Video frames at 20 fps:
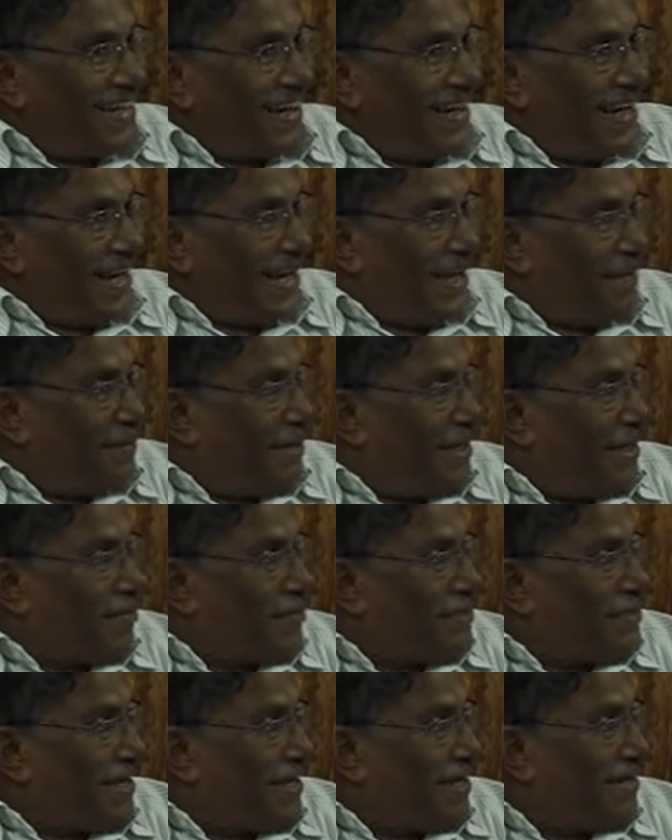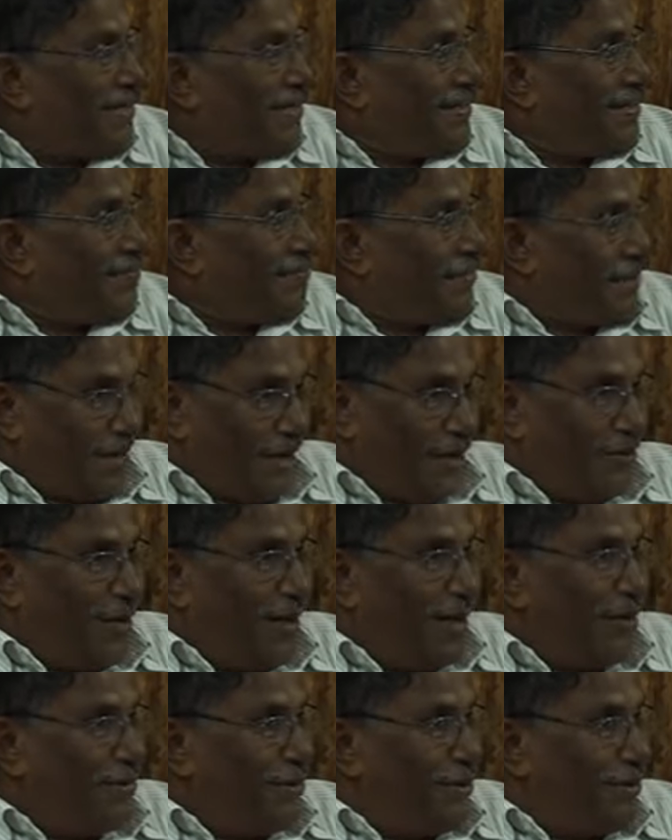I was young, but now
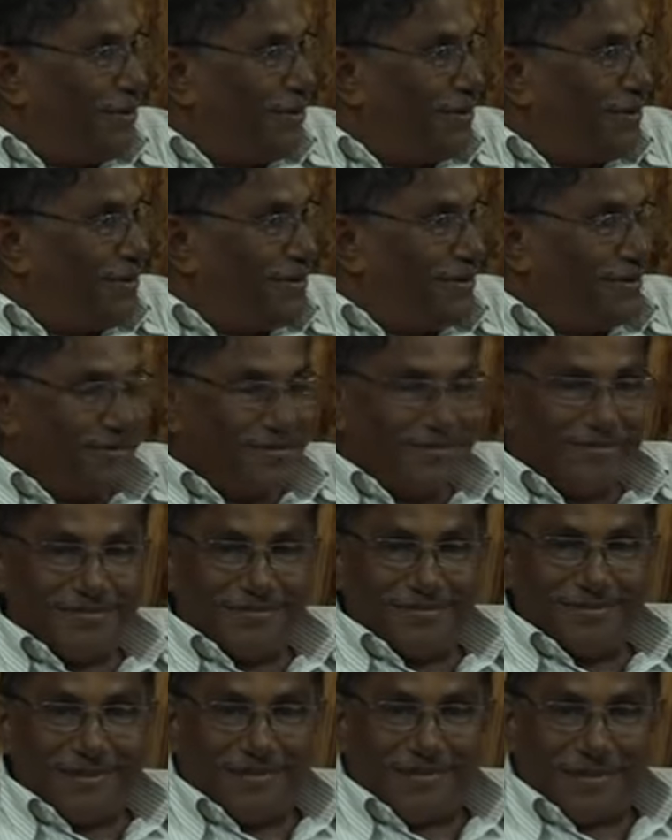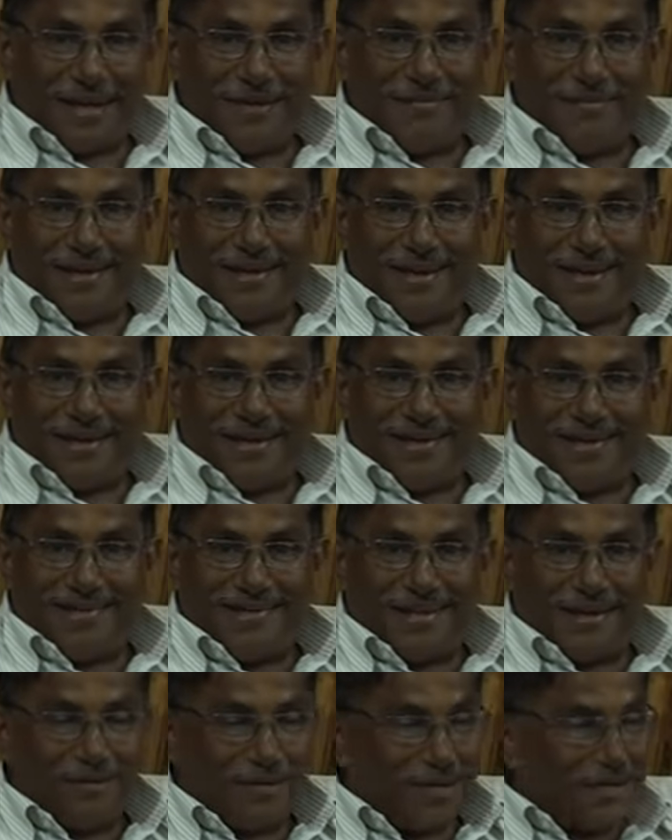I am old. The same thing I can
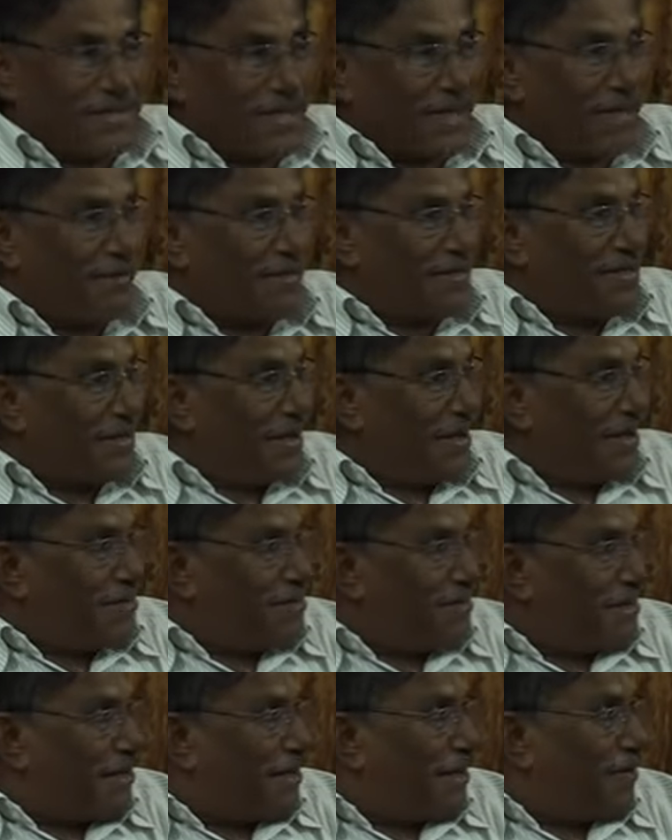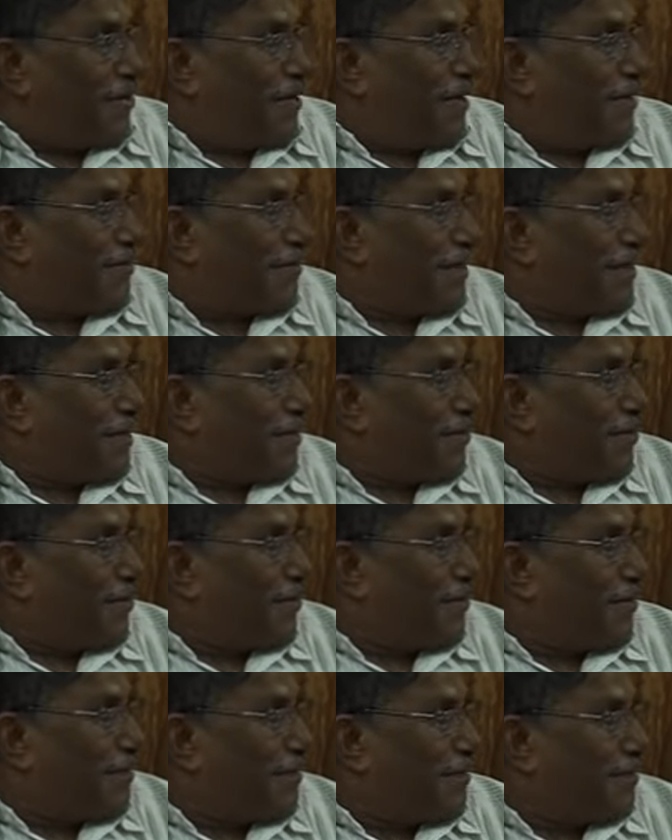say. Once I was young, but now I am getting
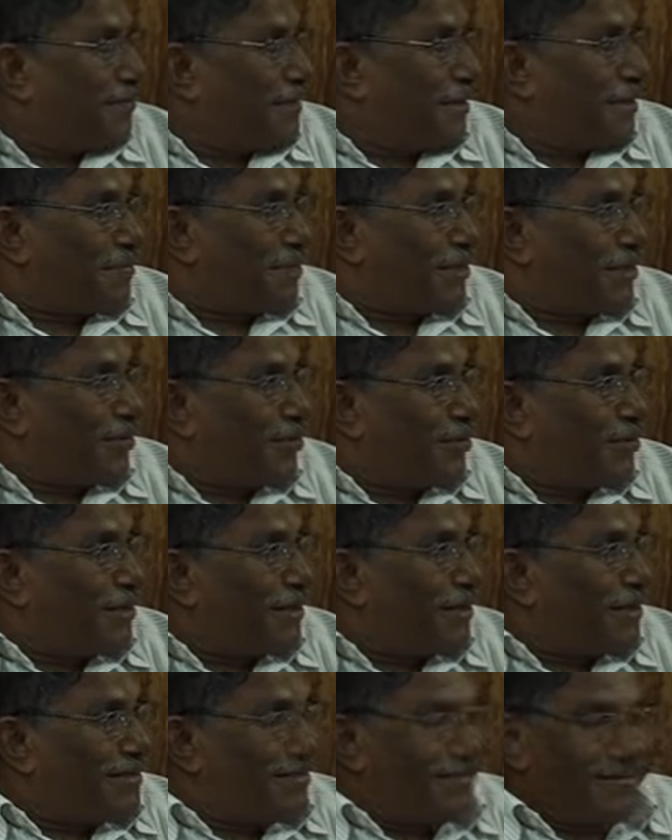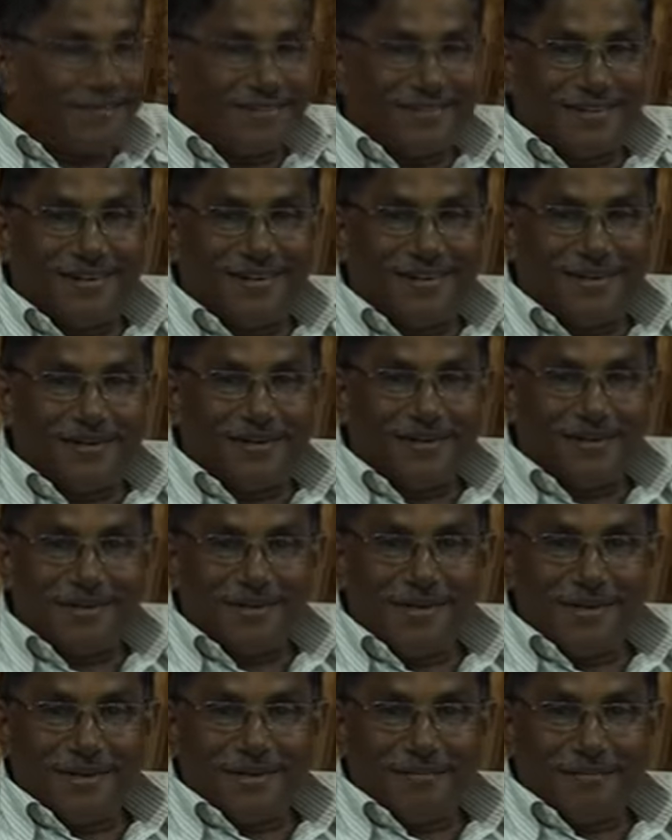old. I am becoming older,
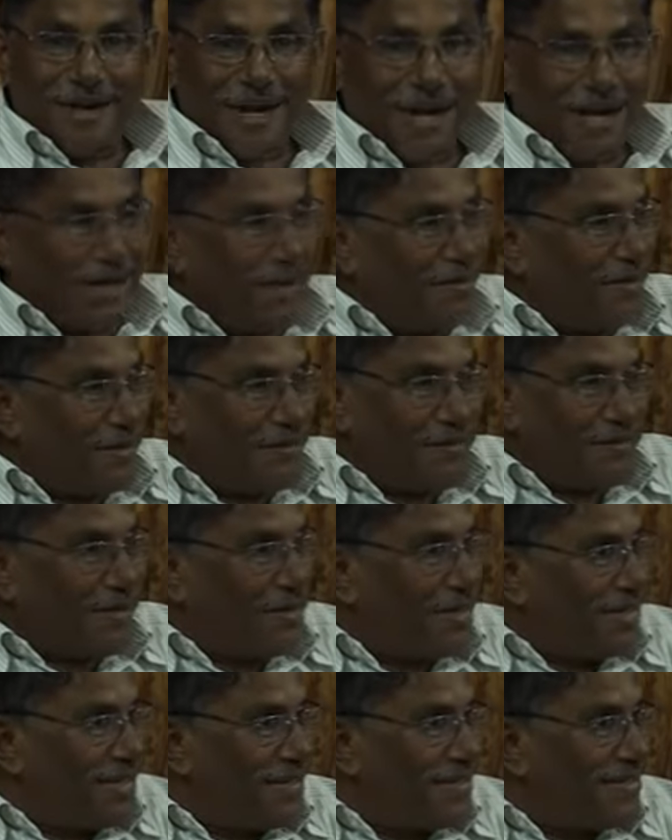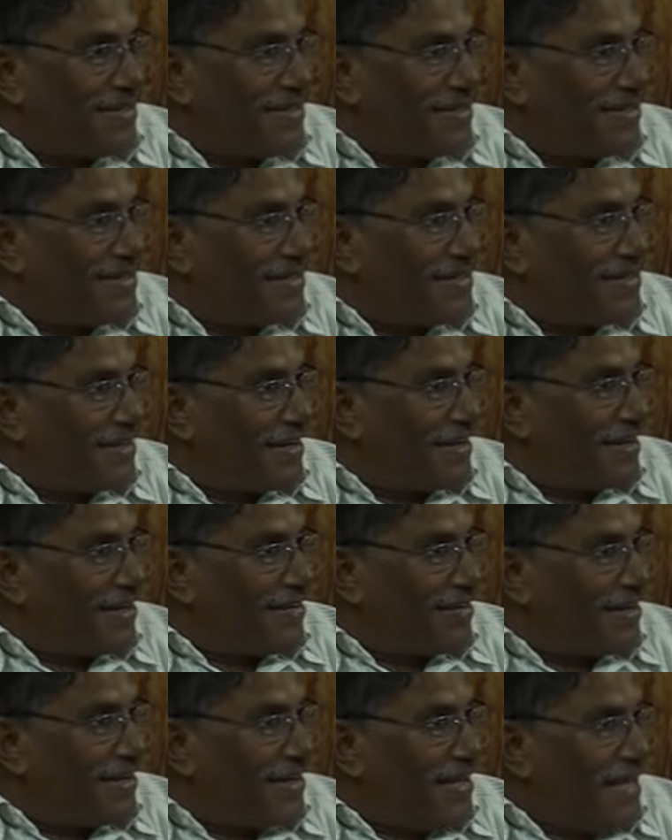But I have never seen
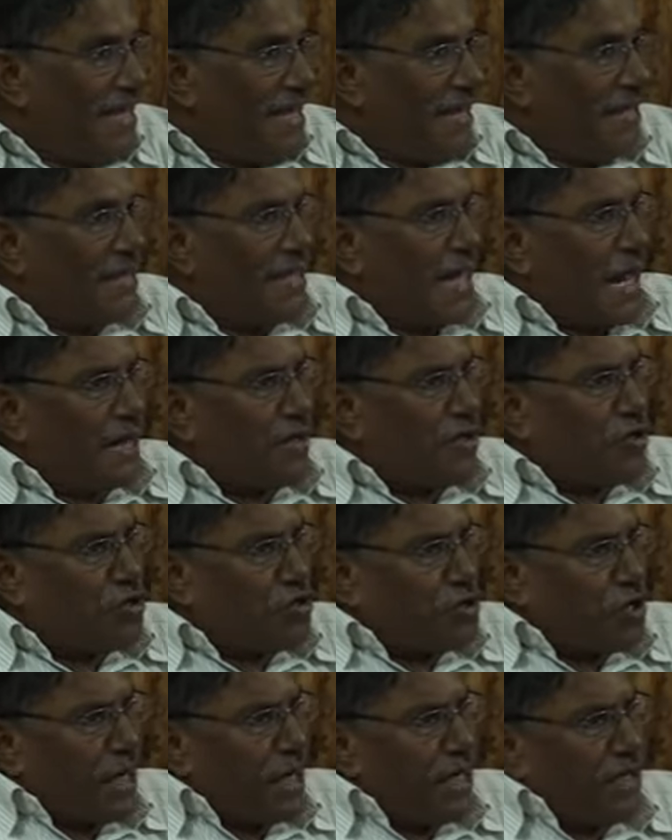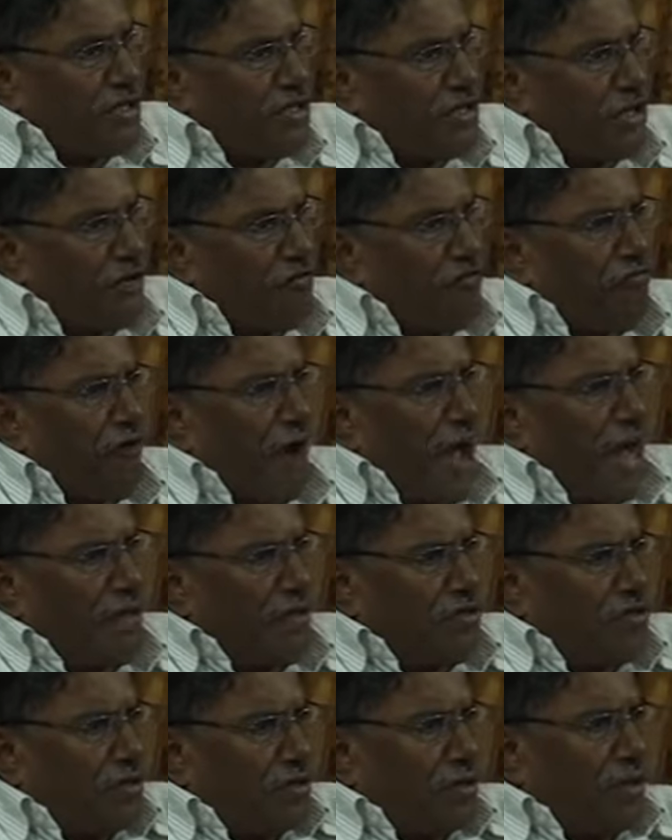certainly. The unchanging
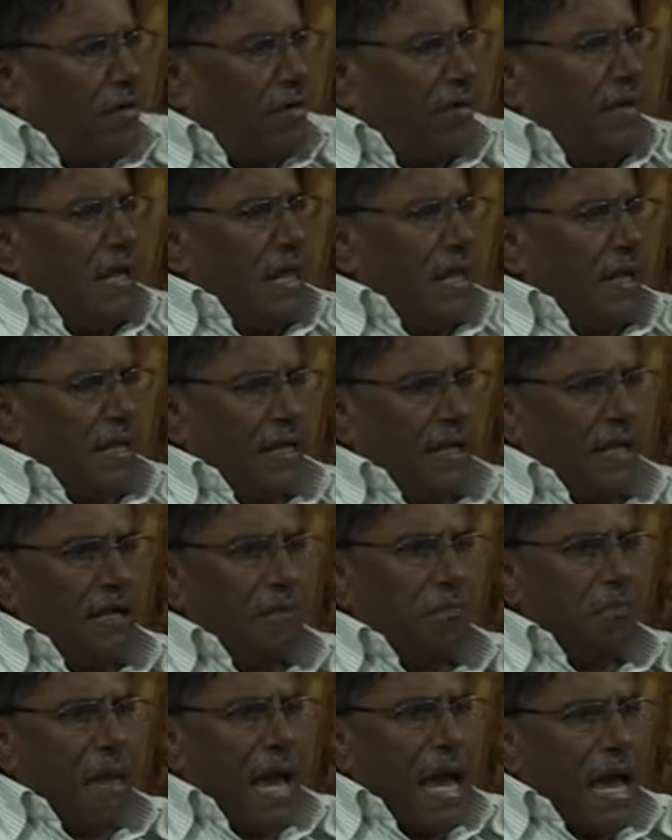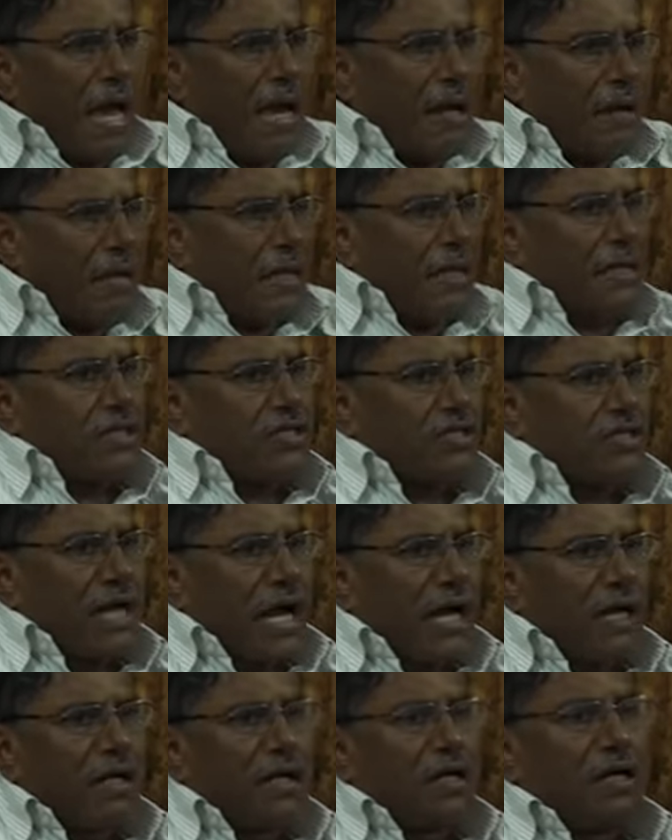factor in man is
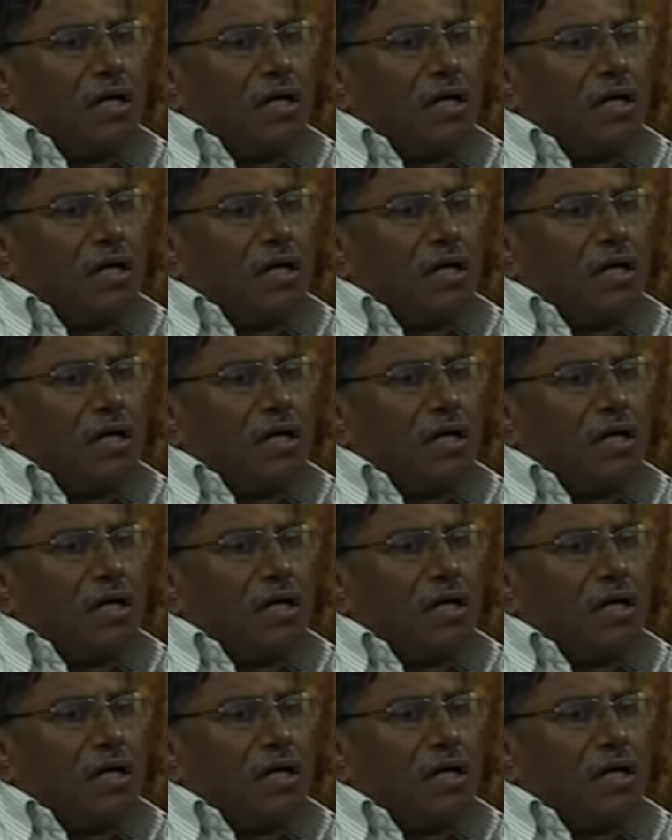that